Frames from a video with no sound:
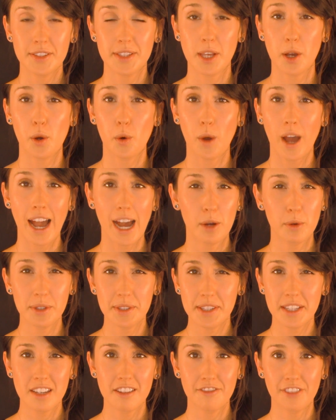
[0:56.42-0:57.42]
So how
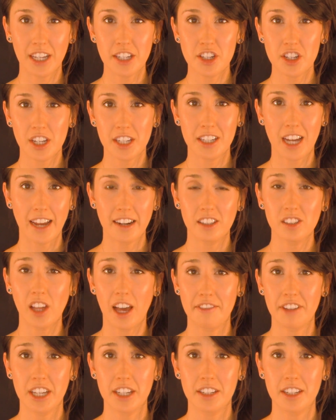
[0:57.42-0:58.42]
is he avenging
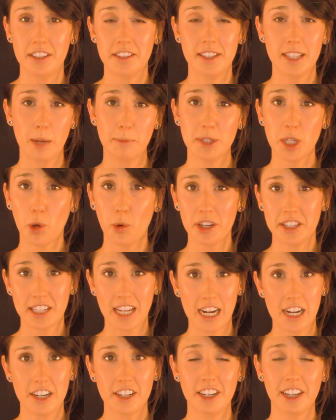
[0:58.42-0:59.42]
9/11 and subsequent
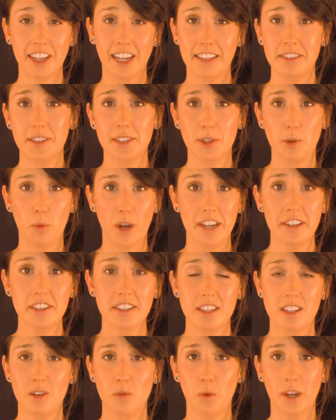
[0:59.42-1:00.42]
terror against the
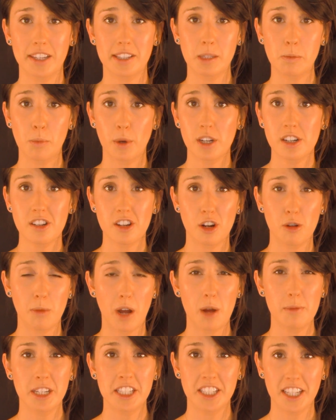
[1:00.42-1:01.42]
West in ways Bush and
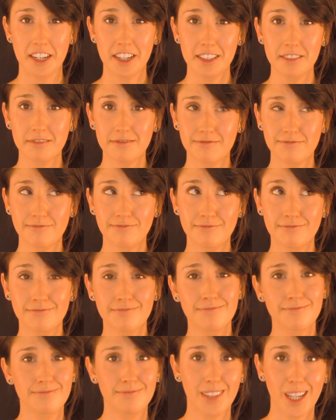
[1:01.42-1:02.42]
Obama didn't?
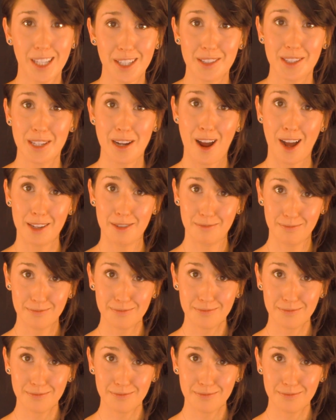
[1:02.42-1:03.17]
He's not.